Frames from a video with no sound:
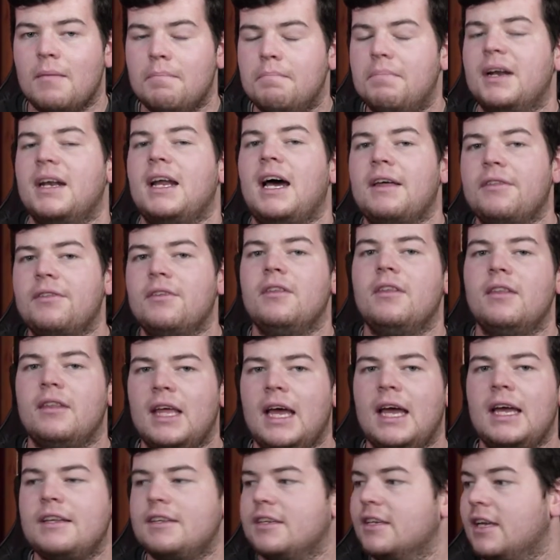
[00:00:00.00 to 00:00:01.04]
but other than
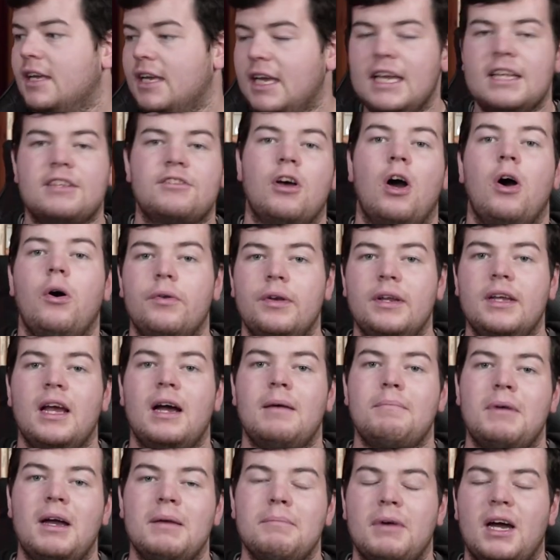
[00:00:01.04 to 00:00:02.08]
that, it's holding
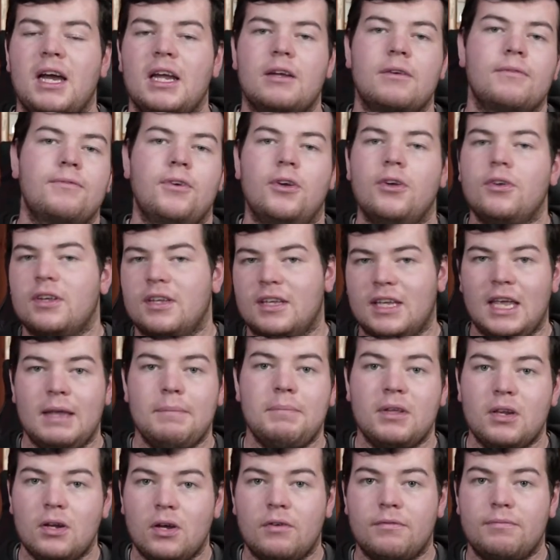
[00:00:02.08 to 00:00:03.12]
up my microphone,
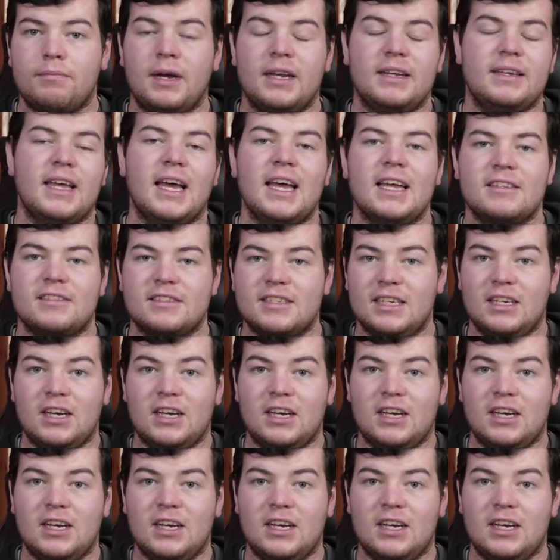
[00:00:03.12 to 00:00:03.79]
keeping it off my desk,